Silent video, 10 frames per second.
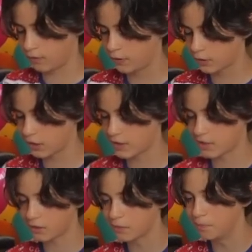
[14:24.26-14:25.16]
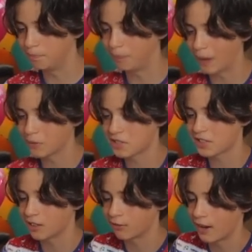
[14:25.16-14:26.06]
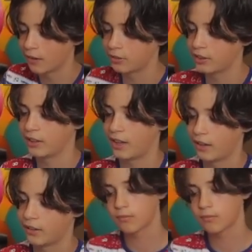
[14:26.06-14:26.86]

Feels like there's something bouncing around in there.